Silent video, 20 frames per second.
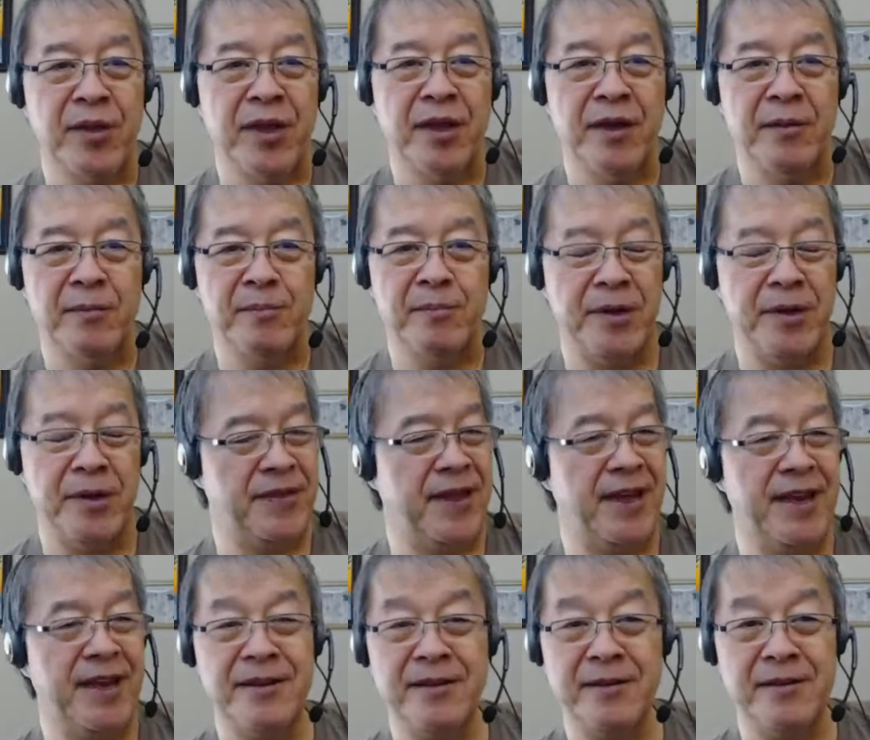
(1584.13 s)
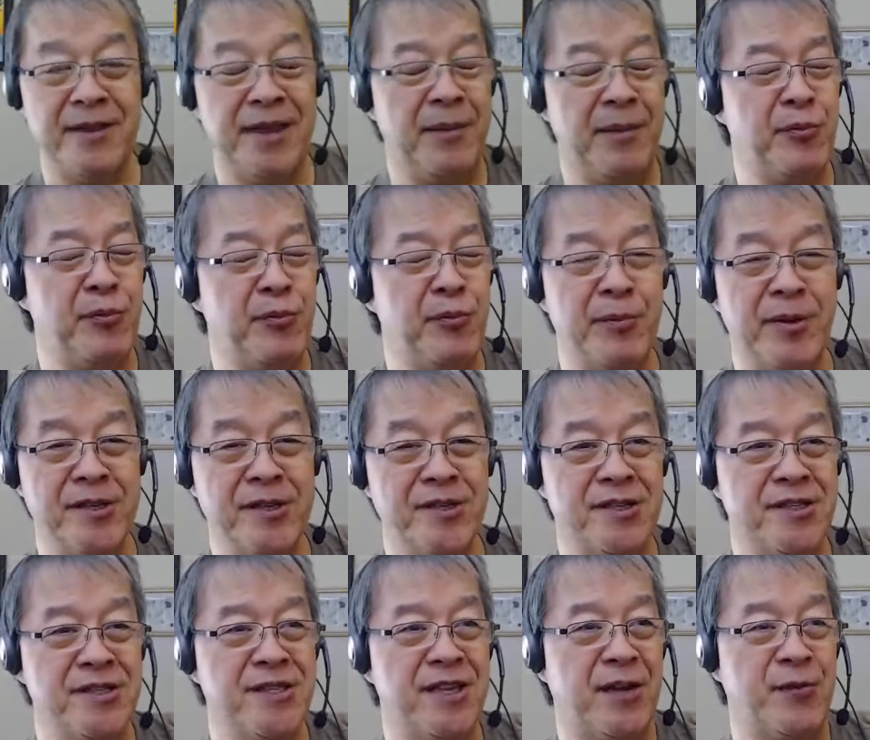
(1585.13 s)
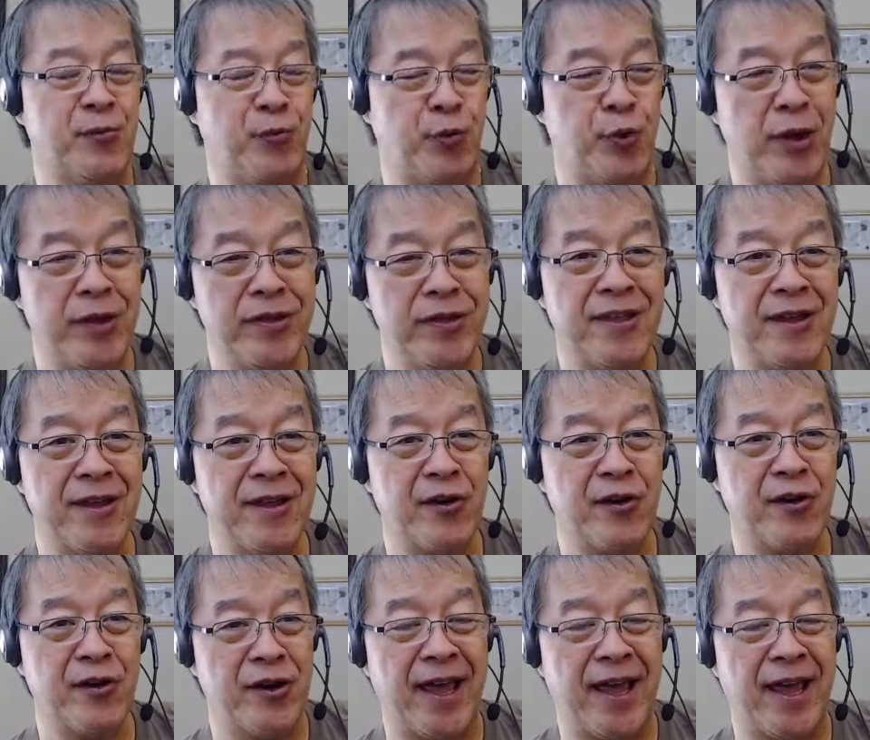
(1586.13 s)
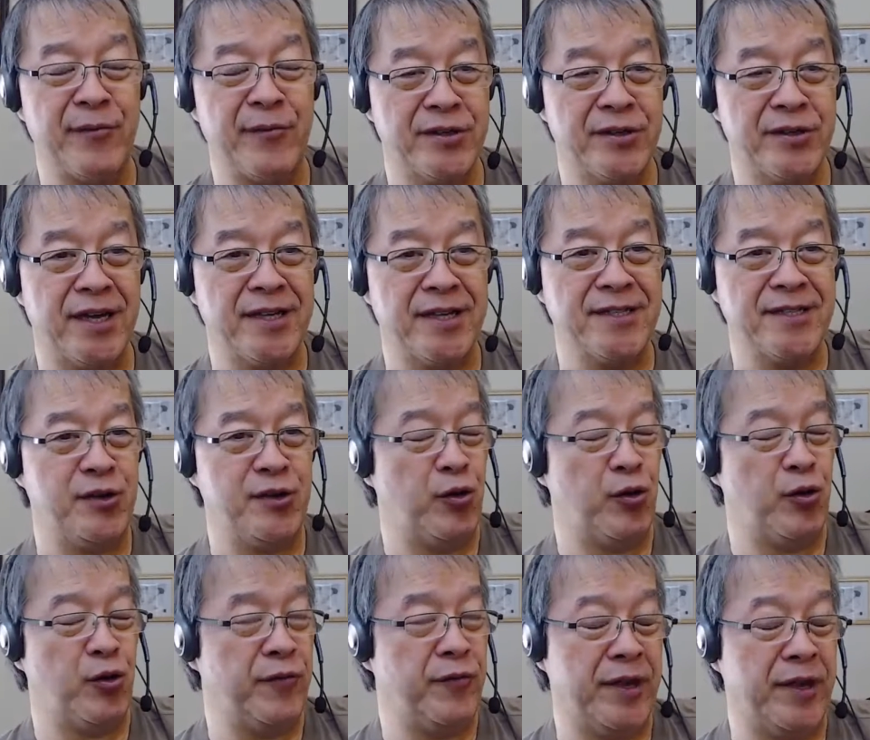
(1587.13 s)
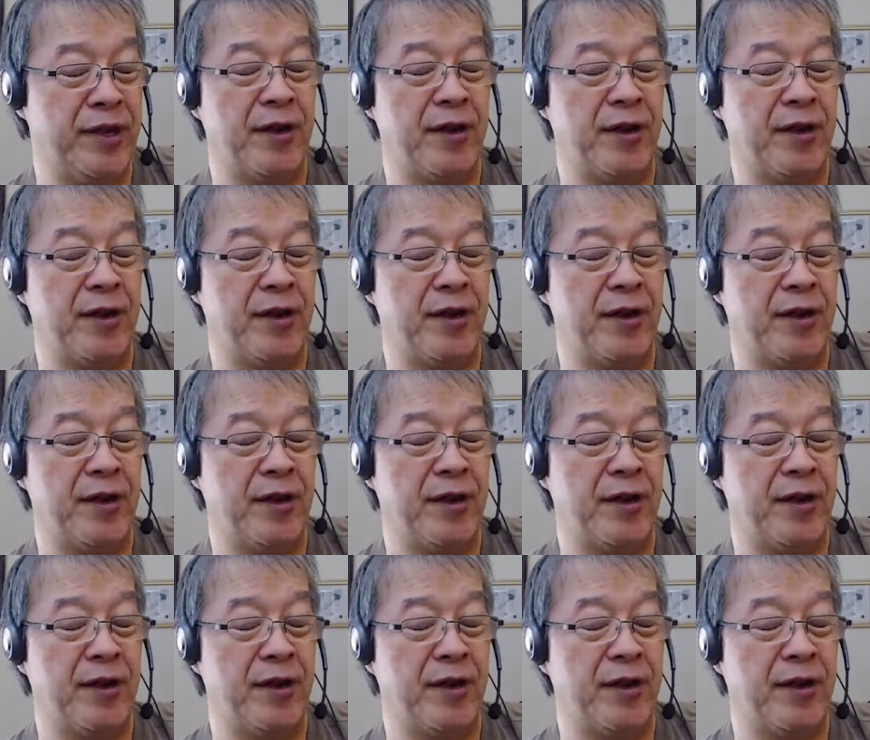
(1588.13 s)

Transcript: But they pretty much decide what they're going to advertise in your video.